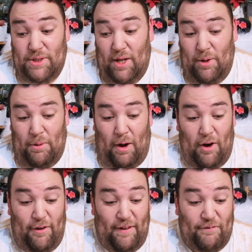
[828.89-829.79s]
So
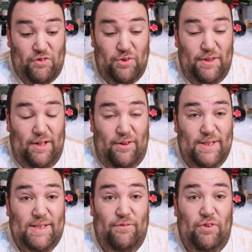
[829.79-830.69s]
I have done
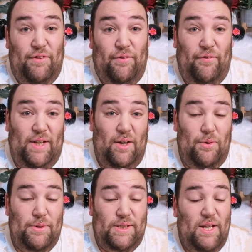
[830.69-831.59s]
like several other
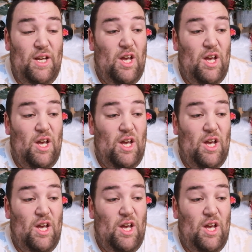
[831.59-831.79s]
videos